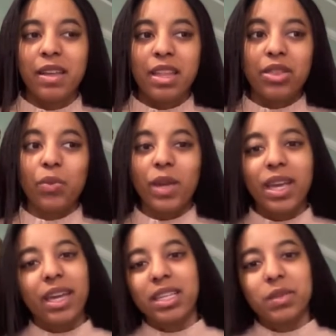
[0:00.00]
the
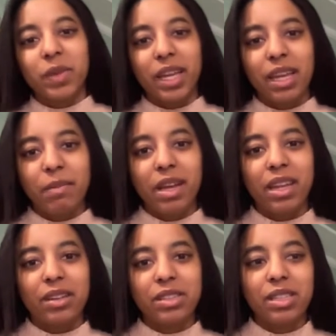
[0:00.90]
weekend is when I get my
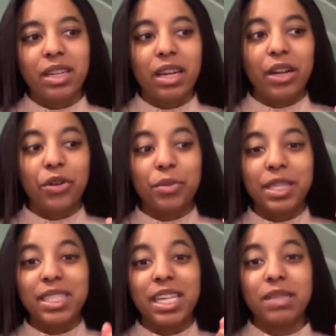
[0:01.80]
nails done, and it normally
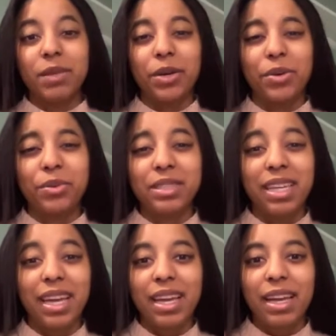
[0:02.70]
takes me a whole
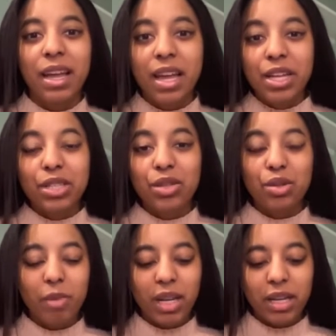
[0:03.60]
day to do
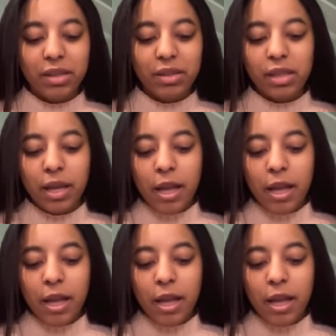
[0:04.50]
my nails.